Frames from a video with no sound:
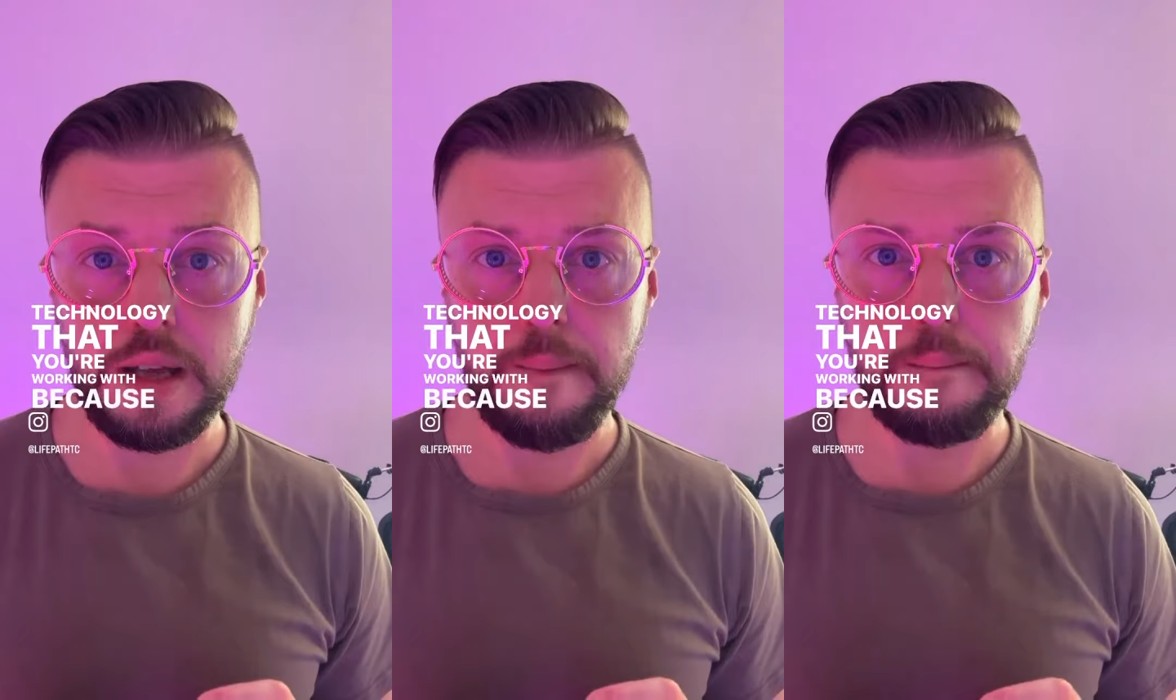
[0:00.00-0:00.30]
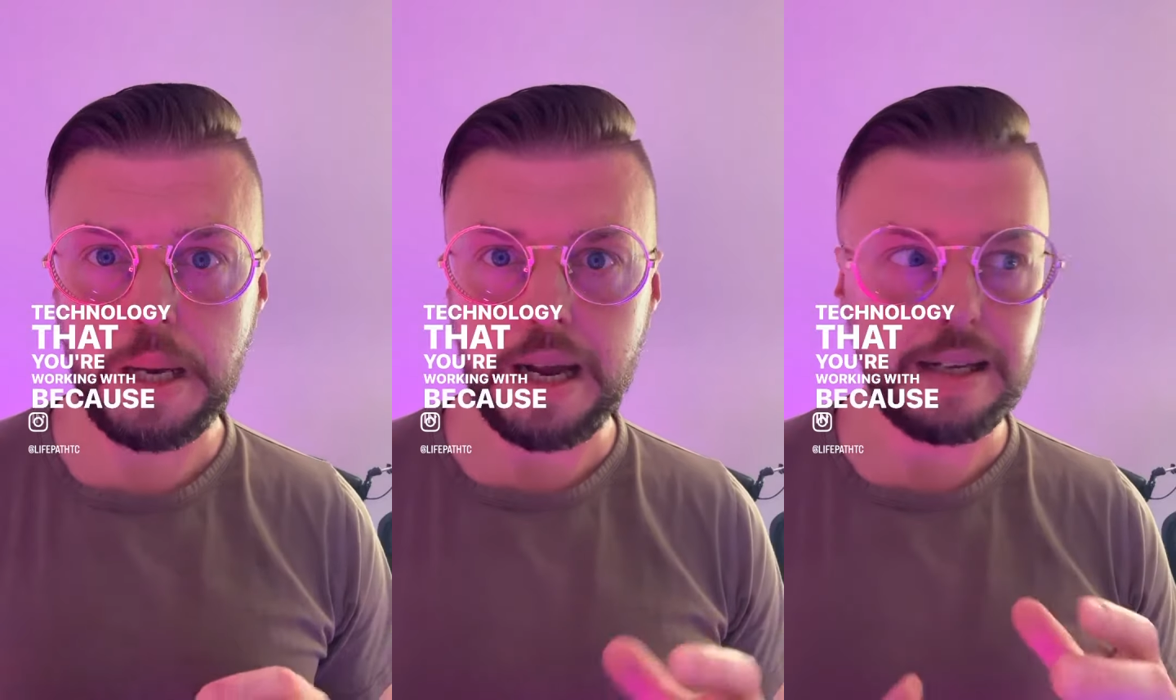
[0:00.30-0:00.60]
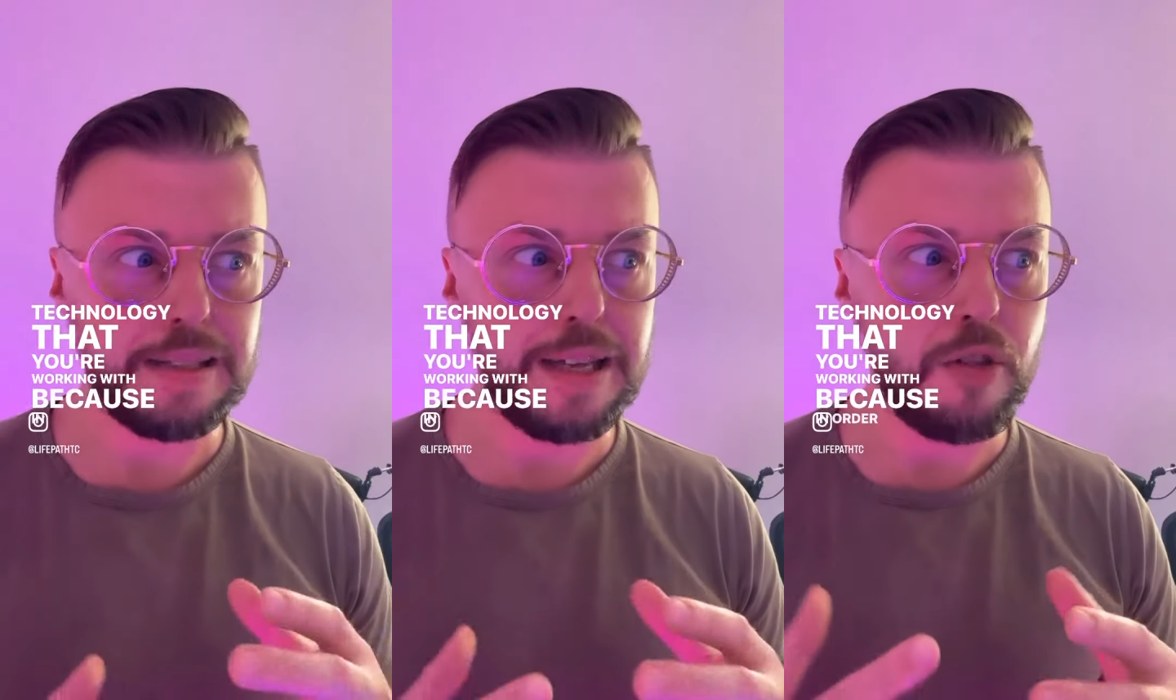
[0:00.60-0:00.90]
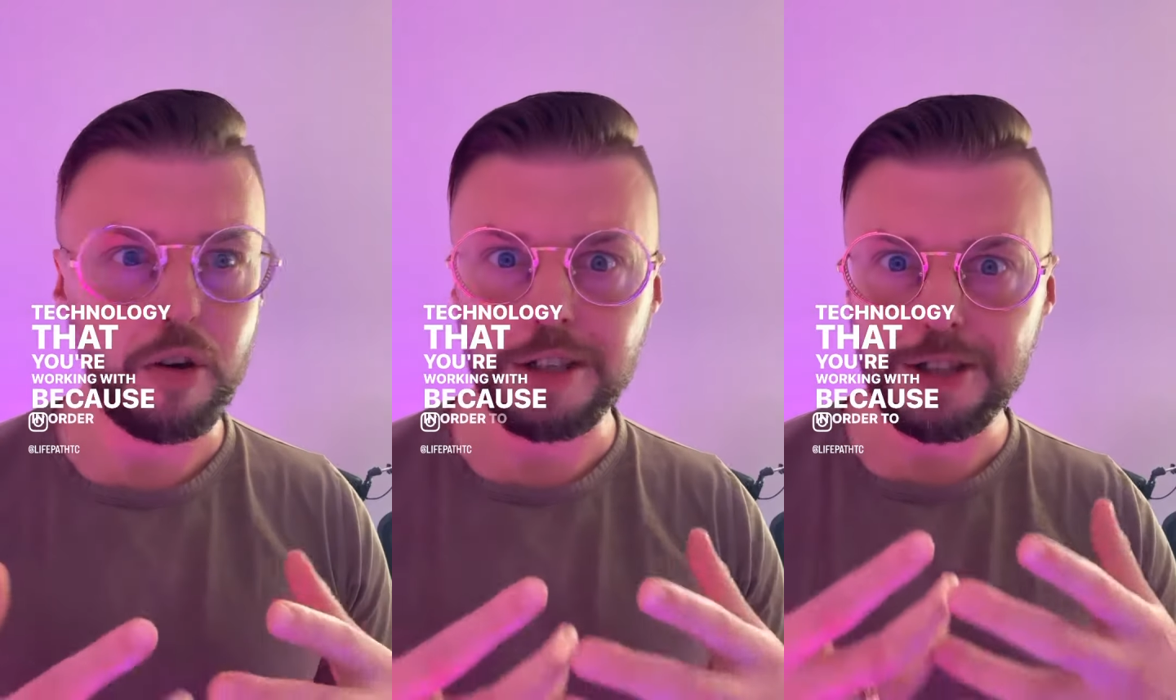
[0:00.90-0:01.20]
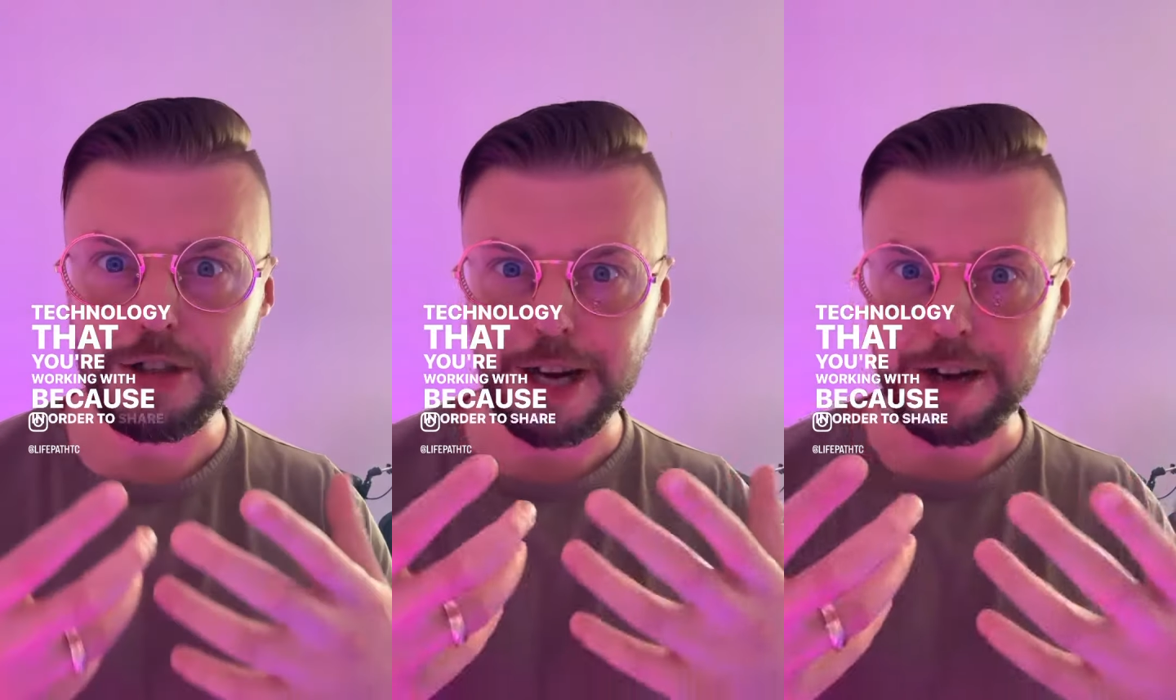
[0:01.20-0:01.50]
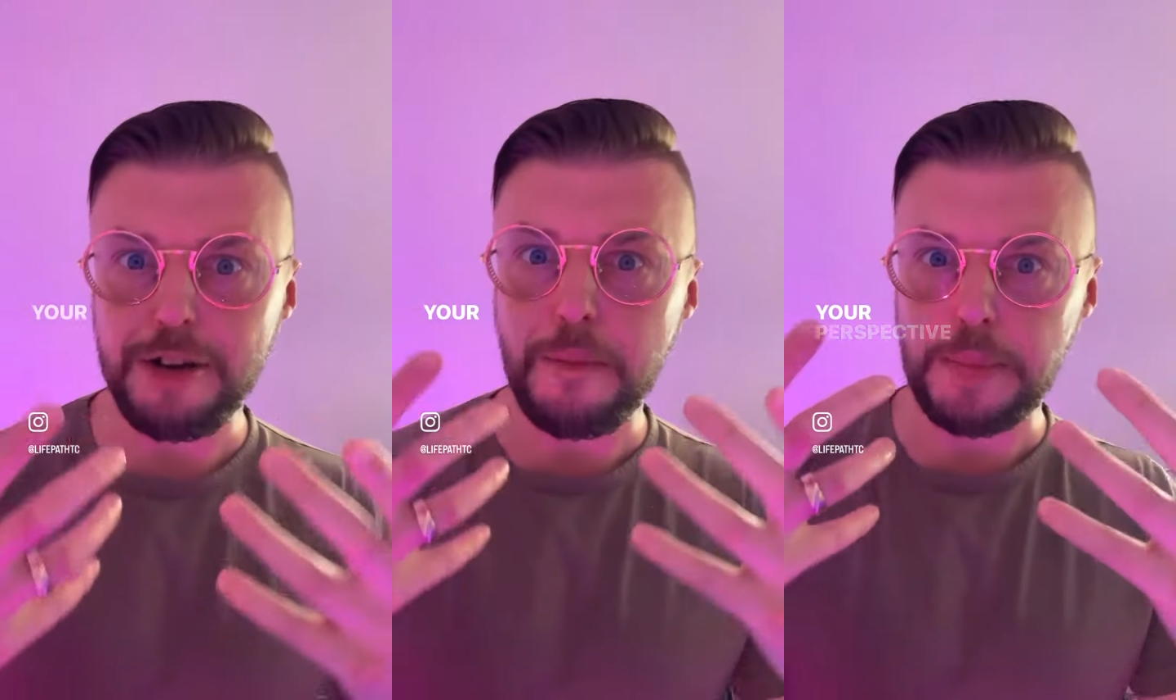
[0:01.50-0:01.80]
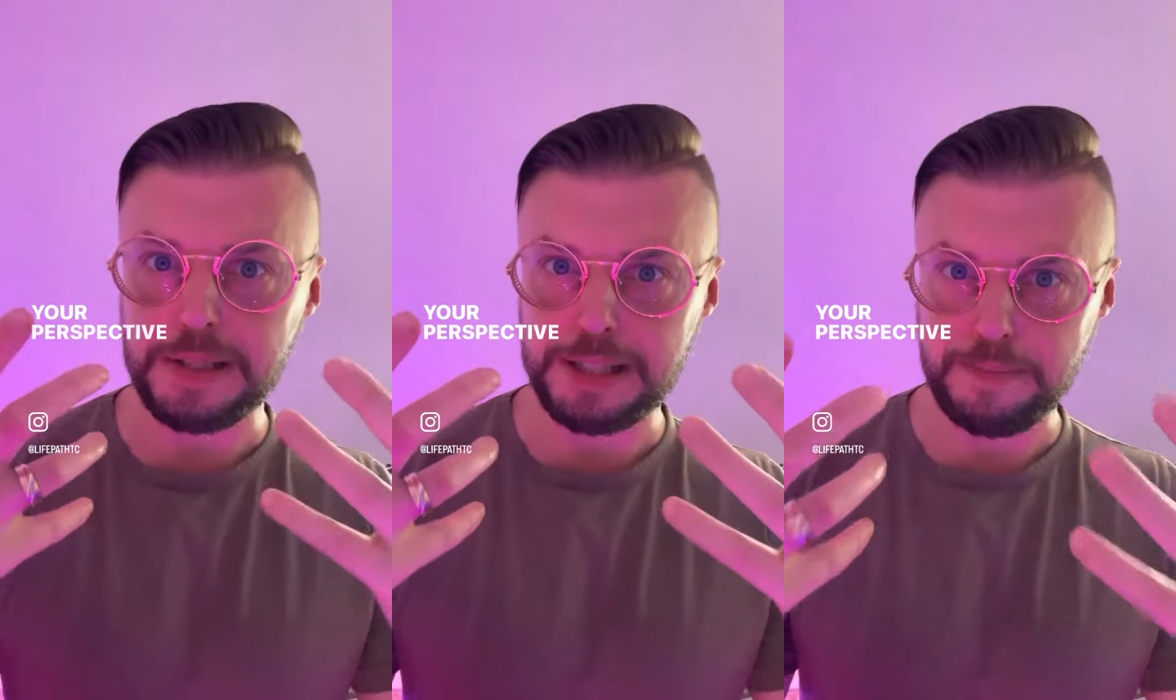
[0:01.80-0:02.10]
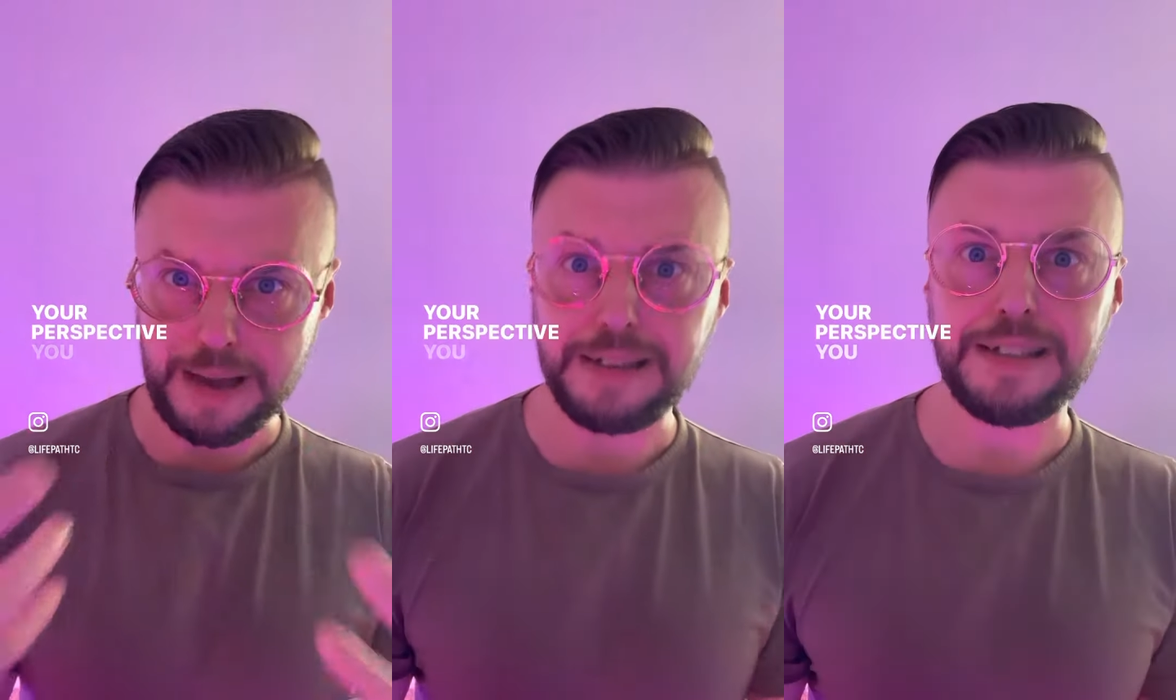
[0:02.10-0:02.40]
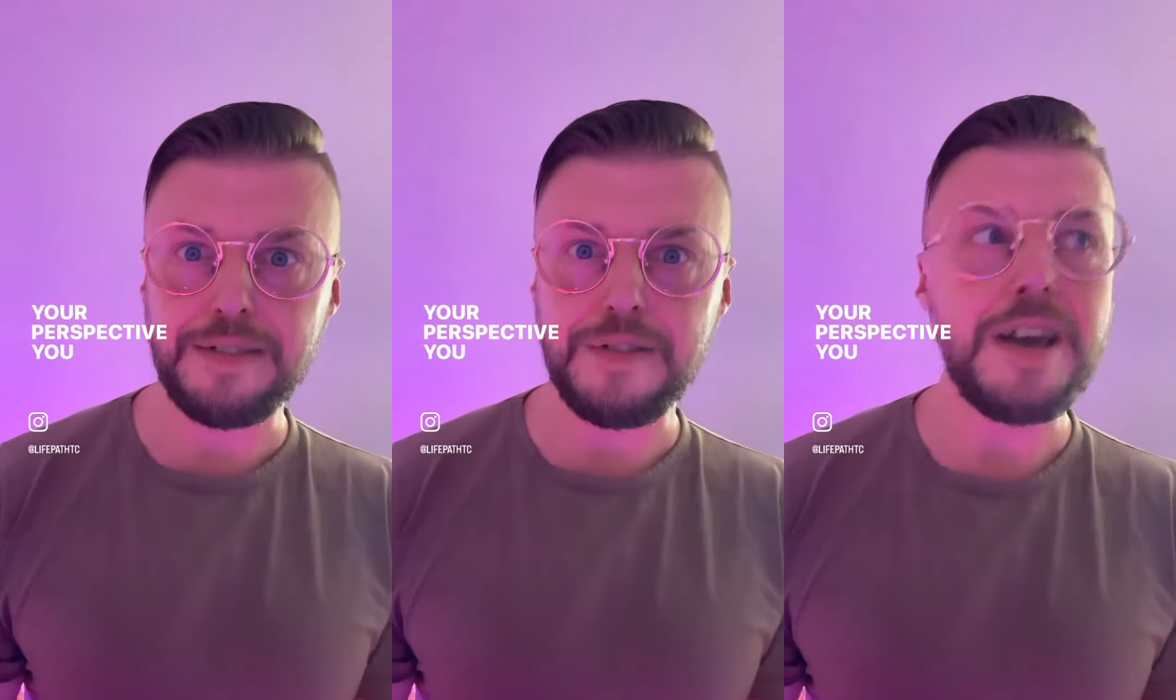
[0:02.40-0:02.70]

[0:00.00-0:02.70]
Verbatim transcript: because in order to share your perspective